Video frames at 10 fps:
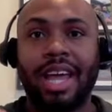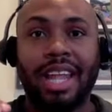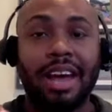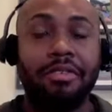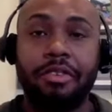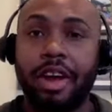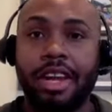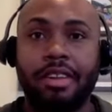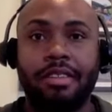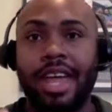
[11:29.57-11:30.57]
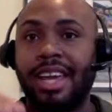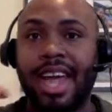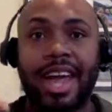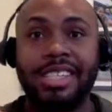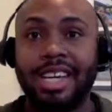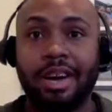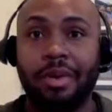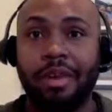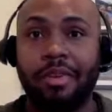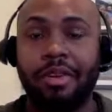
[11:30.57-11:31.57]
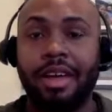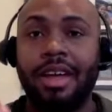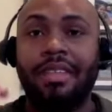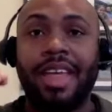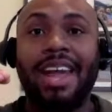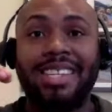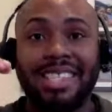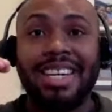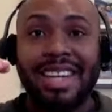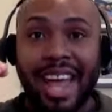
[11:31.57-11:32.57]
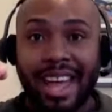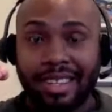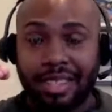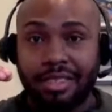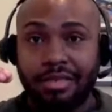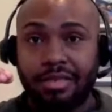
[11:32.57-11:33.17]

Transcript: That line of credit, that cash out, whatever, that's debt.